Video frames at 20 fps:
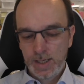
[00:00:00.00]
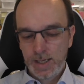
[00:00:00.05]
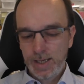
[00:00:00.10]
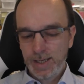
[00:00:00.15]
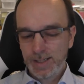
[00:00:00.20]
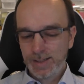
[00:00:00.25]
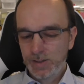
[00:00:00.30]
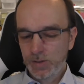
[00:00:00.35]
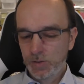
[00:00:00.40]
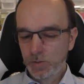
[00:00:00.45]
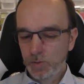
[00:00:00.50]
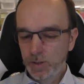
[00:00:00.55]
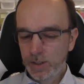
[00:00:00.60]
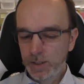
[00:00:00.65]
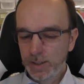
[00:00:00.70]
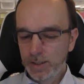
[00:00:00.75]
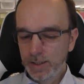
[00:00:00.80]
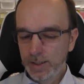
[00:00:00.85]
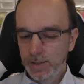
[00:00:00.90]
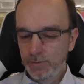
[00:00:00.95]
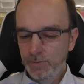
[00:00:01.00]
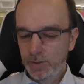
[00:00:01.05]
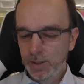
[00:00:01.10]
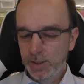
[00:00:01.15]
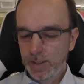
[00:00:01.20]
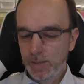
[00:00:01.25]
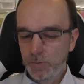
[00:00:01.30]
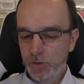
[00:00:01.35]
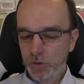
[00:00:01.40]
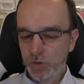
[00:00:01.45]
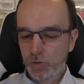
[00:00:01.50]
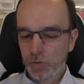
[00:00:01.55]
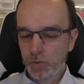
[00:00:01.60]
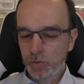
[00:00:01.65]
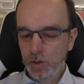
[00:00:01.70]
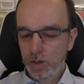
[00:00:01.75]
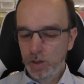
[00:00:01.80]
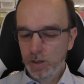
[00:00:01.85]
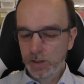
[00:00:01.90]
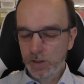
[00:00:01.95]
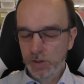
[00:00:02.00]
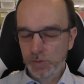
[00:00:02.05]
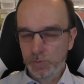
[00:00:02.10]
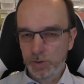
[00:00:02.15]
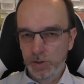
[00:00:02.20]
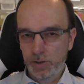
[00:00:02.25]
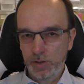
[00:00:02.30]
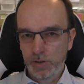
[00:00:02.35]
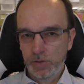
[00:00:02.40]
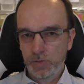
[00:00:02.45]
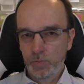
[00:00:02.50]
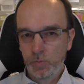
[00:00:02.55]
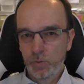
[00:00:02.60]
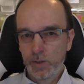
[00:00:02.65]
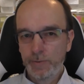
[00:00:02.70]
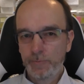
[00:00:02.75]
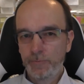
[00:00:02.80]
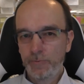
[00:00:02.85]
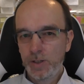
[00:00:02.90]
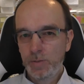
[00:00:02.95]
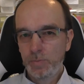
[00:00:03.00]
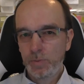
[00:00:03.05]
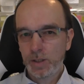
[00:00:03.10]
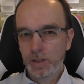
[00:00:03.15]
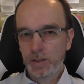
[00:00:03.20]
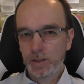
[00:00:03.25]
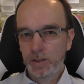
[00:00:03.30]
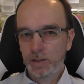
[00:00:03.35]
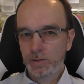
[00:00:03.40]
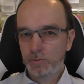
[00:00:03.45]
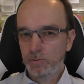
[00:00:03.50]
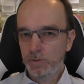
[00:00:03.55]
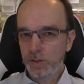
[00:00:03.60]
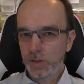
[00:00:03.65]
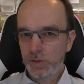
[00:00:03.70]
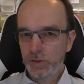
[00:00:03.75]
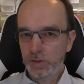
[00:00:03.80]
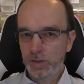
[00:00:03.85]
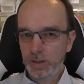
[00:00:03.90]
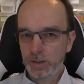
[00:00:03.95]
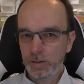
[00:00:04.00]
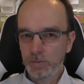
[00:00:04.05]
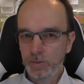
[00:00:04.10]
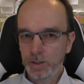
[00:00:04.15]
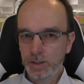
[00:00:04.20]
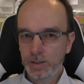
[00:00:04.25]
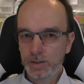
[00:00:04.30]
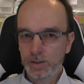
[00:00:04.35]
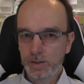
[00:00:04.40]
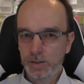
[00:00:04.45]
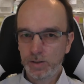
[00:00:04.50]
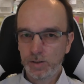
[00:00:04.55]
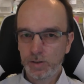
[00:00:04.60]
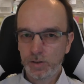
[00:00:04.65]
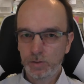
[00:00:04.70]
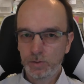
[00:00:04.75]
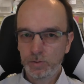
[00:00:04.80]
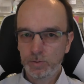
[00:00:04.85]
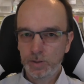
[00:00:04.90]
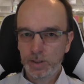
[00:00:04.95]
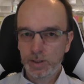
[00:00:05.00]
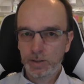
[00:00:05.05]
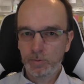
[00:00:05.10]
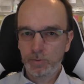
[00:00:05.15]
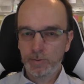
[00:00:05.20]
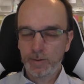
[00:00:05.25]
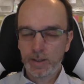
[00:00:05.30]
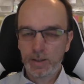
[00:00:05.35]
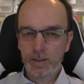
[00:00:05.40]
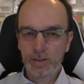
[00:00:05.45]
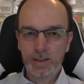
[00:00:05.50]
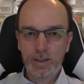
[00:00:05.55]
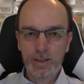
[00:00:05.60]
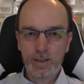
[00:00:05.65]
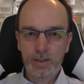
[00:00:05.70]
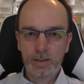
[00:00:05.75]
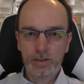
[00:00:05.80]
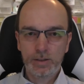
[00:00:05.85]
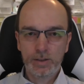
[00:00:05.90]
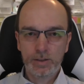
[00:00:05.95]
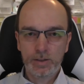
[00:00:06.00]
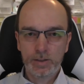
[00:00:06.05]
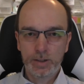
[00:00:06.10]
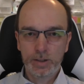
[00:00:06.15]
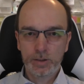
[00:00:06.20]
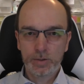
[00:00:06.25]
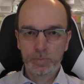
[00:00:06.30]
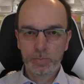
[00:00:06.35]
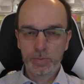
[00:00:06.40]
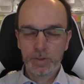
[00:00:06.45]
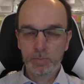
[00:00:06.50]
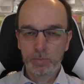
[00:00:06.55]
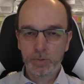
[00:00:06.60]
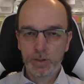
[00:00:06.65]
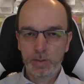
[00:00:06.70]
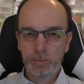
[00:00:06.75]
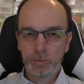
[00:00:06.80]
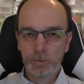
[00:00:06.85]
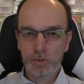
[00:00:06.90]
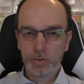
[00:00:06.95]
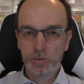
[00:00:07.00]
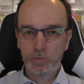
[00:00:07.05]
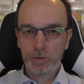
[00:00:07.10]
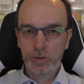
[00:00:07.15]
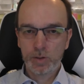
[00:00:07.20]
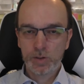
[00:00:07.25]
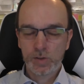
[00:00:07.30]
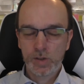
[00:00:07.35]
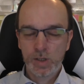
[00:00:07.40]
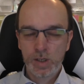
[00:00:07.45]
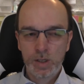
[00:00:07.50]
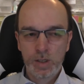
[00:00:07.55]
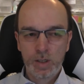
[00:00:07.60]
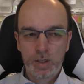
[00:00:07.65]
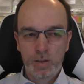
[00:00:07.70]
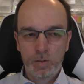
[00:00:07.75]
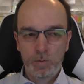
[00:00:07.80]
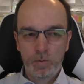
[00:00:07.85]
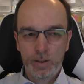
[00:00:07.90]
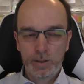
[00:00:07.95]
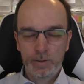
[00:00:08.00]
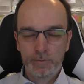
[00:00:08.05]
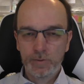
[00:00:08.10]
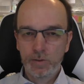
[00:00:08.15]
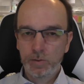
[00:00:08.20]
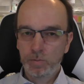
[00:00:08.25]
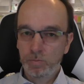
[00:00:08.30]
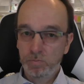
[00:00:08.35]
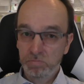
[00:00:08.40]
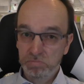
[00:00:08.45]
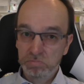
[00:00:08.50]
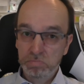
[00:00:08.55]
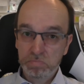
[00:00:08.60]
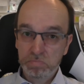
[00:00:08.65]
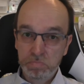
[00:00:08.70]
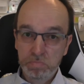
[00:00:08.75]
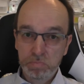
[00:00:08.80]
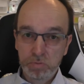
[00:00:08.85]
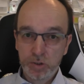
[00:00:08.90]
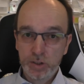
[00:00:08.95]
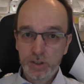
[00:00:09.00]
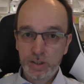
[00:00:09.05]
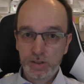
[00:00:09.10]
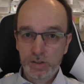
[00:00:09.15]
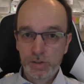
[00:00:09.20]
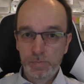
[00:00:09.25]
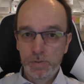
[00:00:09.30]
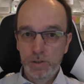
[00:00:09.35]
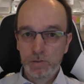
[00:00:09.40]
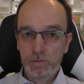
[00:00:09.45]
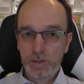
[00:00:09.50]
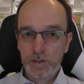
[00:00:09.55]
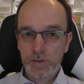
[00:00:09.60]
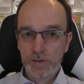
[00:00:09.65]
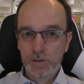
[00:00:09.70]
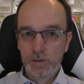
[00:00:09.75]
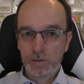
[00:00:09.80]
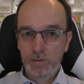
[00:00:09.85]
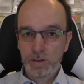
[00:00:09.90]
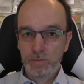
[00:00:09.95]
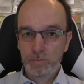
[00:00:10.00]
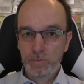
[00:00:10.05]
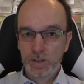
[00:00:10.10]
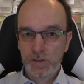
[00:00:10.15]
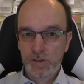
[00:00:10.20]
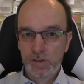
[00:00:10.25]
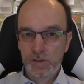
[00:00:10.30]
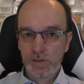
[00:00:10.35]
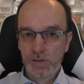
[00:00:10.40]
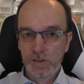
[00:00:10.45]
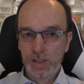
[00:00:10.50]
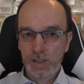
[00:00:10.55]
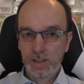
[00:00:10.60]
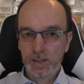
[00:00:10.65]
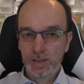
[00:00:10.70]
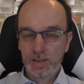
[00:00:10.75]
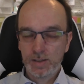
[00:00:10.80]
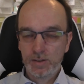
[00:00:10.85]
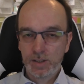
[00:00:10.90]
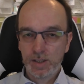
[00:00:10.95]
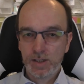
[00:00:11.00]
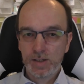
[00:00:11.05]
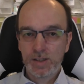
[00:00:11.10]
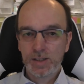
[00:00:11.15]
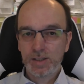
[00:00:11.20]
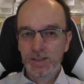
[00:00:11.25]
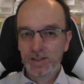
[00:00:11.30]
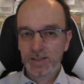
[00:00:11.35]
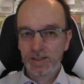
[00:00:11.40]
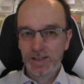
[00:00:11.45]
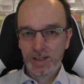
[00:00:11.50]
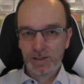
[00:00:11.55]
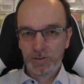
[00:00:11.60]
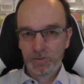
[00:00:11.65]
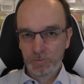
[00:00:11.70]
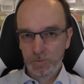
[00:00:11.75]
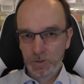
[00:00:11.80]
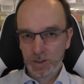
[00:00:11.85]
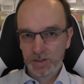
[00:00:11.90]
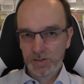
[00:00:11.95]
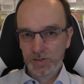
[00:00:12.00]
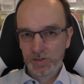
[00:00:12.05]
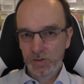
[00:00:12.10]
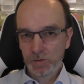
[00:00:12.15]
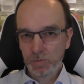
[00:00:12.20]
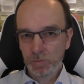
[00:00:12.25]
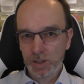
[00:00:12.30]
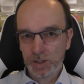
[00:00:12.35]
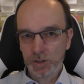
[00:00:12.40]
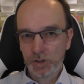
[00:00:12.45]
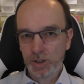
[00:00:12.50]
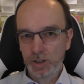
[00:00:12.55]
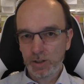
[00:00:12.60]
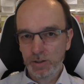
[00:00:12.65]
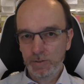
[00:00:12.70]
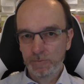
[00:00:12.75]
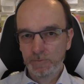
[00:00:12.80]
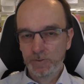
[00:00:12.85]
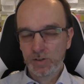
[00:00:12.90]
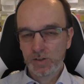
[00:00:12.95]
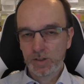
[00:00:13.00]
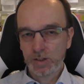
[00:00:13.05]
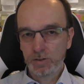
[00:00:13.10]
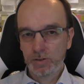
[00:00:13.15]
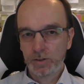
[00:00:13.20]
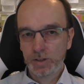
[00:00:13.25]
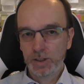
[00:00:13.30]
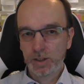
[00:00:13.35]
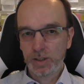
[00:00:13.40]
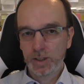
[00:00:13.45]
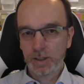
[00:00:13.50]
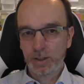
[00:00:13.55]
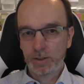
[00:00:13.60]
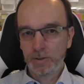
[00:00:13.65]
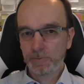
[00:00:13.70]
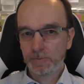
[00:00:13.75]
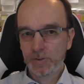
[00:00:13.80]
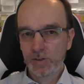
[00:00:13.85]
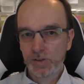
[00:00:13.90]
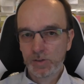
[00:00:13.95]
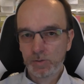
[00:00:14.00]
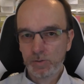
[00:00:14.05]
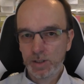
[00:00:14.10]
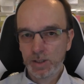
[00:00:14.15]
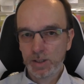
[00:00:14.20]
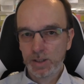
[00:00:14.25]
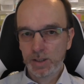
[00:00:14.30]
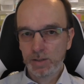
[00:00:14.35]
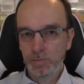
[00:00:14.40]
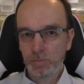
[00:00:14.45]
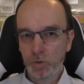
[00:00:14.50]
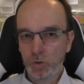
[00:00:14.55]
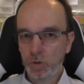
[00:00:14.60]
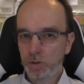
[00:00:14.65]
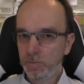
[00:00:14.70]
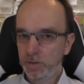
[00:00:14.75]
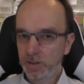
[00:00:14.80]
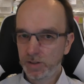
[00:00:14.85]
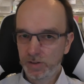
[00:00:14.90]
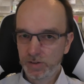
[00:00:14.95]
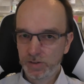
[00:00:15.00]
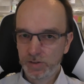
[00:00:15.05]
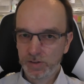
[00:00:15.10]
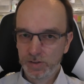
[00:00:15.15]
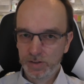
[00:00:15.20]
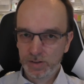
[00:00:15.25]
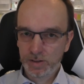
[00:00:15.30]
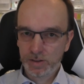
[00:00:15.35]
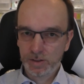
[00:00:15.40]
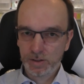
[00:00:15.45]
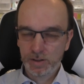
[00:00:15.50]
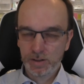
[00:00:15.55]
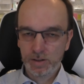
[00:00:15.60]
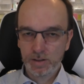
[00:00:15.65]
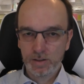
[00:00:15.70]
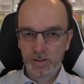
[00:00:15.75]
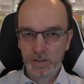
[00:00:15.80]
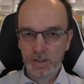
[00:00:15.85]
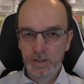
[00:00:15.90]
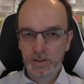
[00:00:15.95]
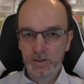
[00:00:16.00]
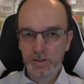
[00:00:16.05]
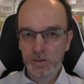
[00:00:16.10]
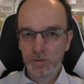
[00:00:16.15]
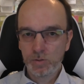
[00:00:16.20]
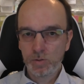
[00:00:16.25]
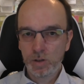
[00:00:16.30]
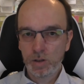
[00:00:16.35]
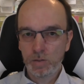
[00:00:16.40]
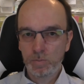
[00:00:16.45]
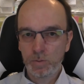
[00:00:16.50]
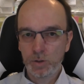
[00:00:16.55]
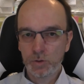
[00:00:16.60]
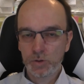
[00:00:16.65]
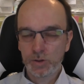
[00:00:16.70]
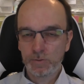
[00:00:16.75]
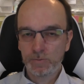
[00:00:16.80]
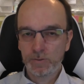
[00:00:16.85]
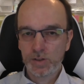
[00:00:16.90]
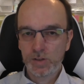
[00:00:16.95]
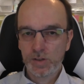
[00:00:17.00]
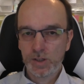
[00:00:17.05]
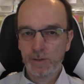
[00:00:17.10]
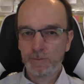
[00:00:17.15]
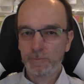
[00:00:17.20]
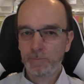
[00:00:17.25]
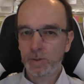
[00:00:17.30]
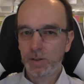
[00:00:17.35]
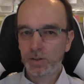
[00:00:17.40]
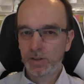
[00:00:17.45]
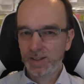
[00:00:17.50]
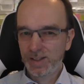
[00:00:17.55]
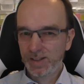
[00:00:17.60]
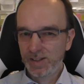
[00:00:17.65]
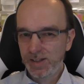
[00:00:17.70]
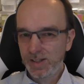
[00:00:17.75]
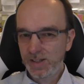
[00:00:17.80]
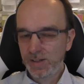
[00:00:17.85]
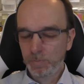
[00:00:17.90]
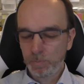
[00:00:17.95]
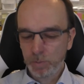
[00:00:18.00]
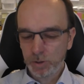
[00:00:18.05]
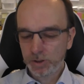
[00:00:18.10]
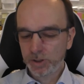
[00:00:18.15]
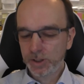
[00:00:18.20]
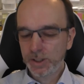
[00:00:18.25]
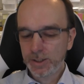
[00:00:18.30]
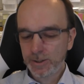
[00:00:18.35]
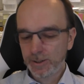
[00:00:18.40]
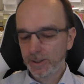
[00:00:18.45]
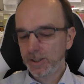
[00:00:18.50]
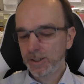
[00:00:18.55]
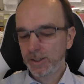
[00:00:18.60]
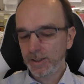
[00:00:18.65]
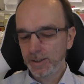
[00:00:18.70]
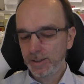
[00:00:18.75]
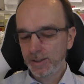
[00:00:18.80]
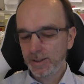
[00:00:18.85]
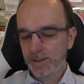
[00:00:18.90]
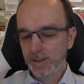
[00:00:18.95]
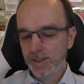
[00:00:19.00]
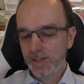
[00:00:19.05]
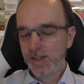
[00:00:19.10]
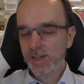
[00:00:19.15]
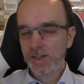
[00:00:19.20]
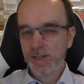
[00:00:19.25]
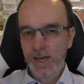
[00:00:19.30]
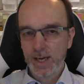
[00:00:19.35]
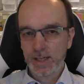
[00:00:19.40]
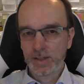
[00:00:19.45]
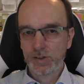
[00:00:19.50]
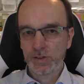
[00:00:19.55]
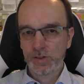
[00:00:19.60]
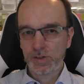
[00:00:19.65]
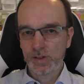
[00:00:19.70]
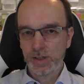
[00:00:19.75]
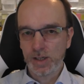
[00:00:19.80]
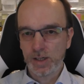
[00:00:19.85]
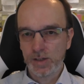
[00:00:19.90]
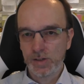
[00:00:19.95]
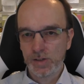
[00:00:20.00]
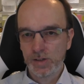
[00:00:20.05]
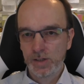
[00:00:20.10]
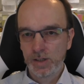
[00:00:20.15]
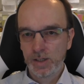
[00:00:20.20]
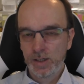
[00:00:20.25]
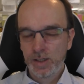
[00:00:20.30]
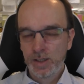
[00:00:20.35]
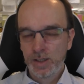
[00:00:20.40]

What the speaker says: and it's really giving them a strong experience. One feedback I got recently when I did the code training with Arne Allender at BMW was one of the pretty experienced Scrum Master said, okay, he didn't get really so much out of this learning, of this training anymore, because he knew most of the stuff, but particularly this exercise